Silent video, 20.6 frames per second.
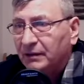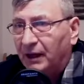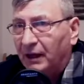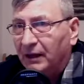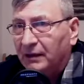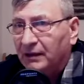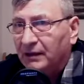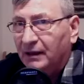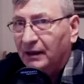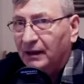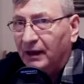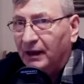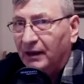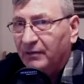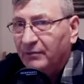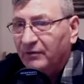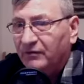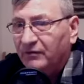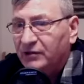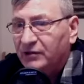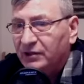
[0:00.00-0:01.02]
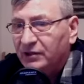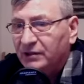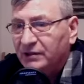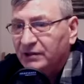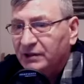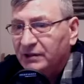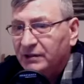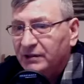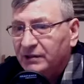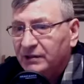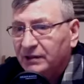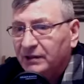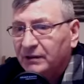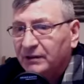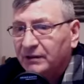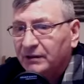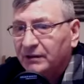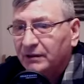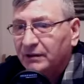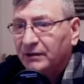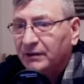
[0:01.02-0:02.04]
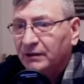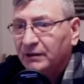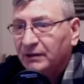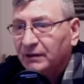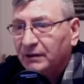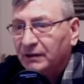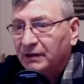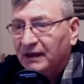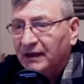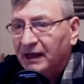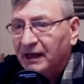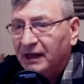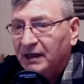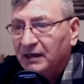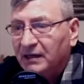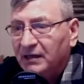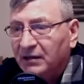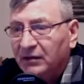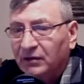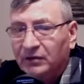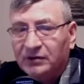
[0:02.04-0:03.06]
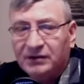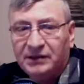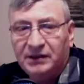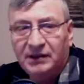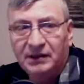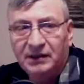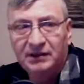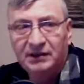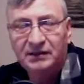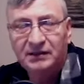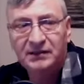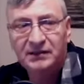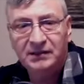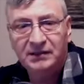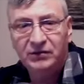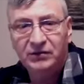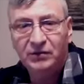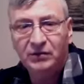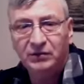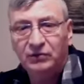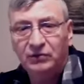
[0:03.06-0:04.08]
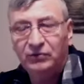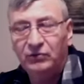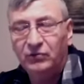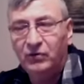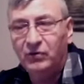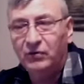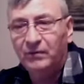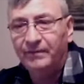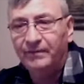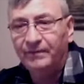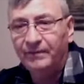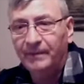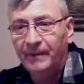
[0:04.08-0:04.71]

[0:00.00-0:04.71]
in the name of Jesus, then your sickness is going to go.